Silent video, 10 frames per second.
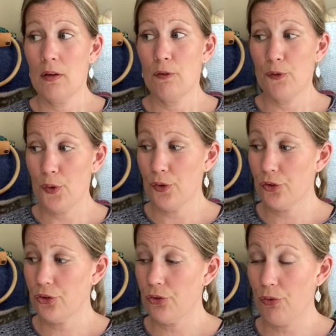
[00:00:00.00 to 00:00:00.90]

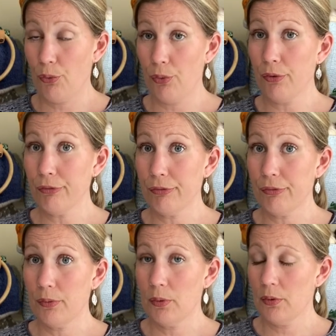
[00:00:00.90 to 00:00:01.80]
first thought of,
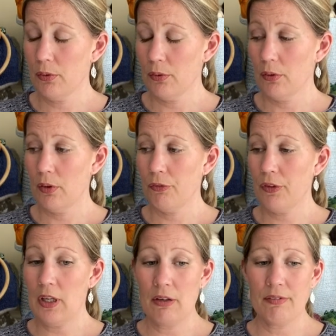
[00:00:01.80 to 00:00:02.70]
of the
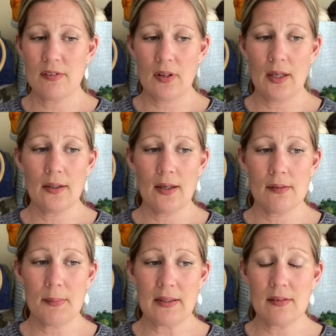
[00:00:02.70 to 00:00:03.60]
Jennifer Steingass
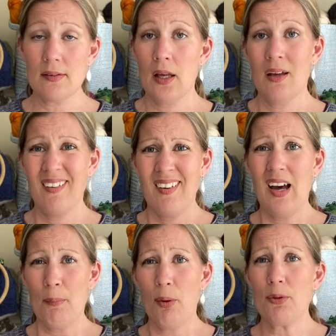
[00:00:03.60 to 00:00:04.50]
patterns.
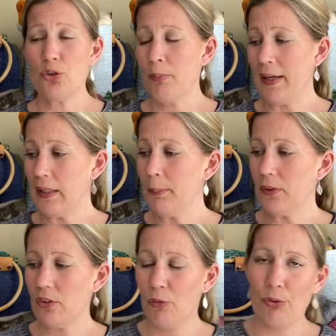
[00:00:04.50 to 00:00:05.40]
I probably should make it
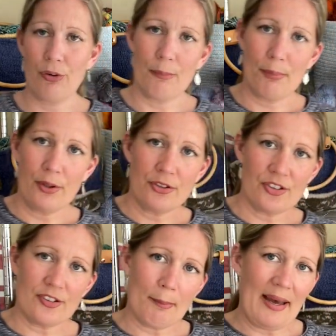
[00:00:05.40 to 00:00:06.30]
because I've already
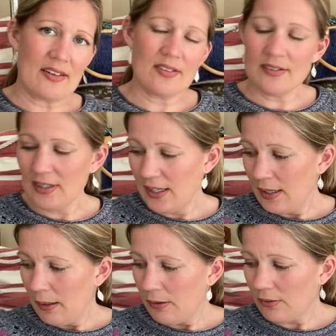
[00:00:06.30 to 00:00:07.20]
purchased the pattern.
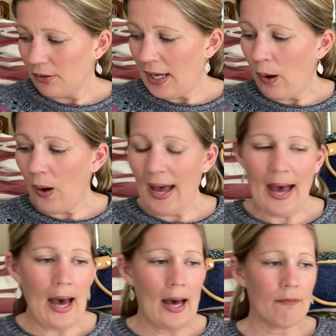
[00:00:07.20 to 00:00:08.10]
So now I
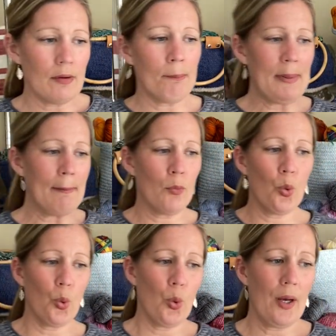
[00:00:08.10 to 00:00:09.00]
have a bit
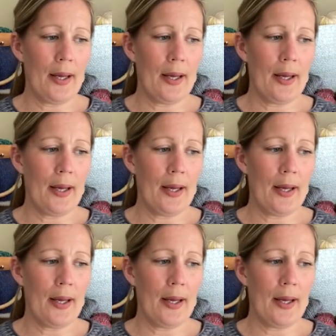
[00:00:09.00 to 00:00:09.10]
more,